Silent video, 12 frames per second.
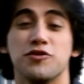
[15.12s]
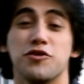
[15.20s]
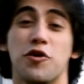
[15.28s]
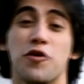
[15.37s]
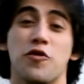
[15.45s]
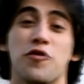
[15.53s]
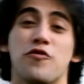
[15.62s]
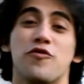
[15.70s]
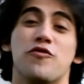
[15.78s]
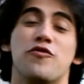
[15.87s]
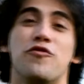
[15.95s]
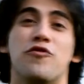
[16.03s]
So,
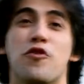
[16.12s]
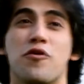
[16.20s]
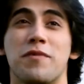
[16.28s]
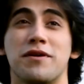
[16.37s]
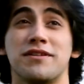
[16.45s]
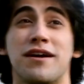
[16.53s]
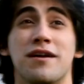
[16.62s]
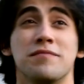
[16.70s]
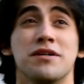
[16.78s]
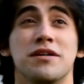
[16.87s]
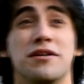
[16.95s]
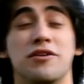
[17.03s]
for my time
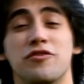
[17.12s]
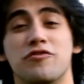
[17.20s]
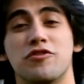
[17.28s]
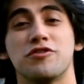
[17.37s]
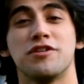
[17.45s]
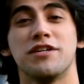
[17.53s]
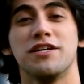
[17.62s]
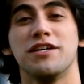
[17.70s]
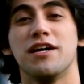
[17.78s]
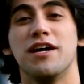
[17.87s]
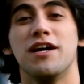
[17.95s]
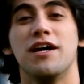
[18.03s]
at
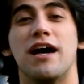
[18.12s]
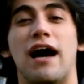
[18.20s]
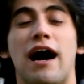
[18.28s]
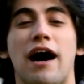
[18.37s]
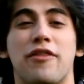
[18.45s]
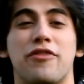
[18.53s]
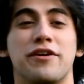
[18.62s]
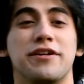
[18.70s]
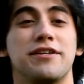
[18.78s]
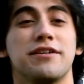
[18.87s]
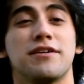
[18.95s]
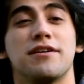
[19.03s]
university, I
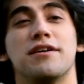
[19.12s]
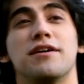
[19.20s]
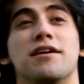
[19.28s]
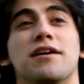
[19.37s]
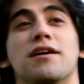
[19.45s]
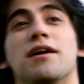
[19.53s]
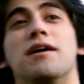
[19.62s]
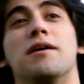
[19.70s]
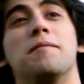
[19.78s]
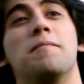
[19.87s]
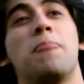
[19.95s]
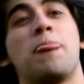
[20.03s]
think
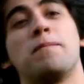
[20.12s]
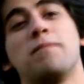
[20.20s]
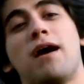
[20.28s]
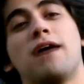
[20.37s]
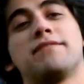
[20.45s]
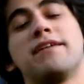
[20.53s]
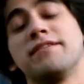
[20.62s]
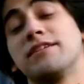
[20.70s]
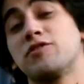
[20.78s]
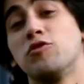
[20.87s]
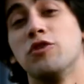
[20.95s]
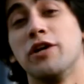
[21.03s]
attending
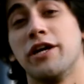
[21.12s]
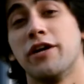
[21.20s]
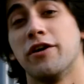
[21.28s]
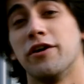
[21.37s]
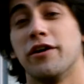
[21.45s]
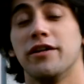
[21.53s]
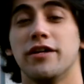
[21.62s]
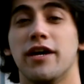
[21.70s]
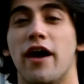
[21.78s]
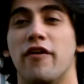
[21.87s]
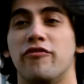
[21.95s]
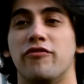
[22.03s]
school here in
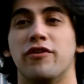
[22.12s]
EF